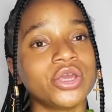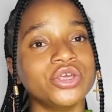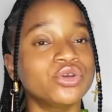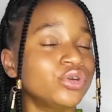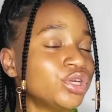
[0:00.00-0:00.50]

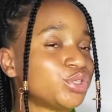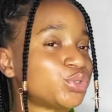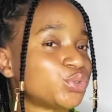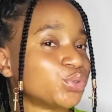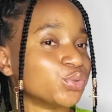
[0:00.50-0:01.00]
you need
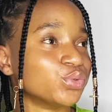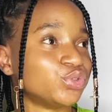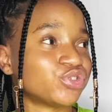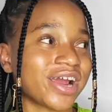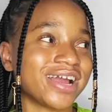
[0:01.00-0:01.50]
to
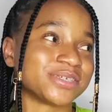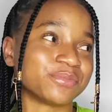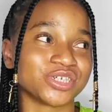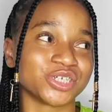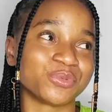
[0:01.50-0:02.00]
try as
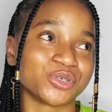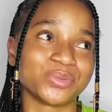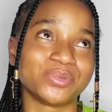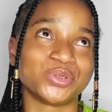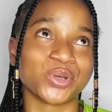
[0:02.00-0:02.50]
much as
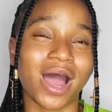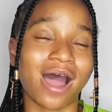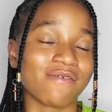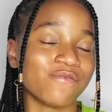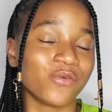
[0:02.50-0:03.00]
possible to
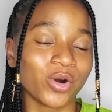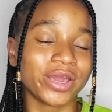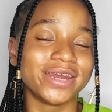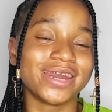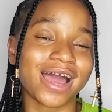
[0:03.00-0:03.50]

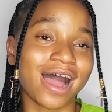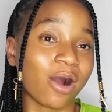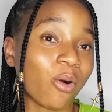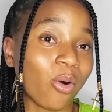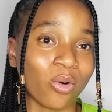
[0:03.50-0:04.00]
avoid
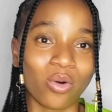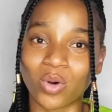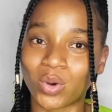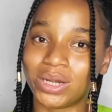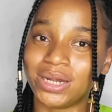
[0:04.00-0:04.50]

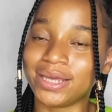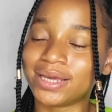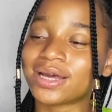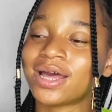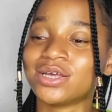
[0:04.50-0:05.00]

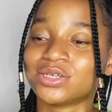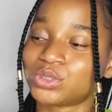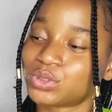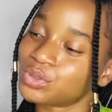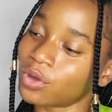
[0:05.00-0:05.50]
alcoholic
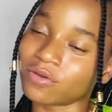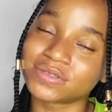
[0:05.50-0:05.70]
stuff,